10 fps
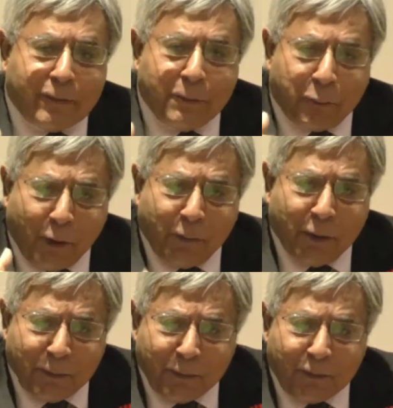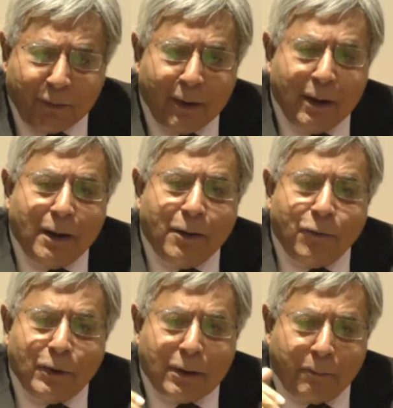some problems
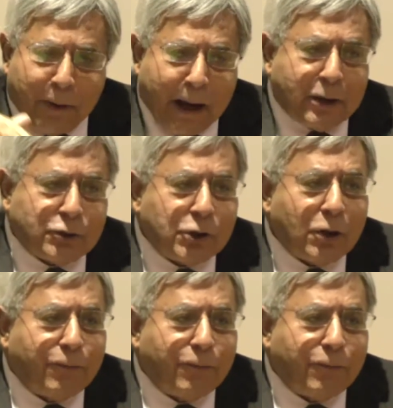with the packaging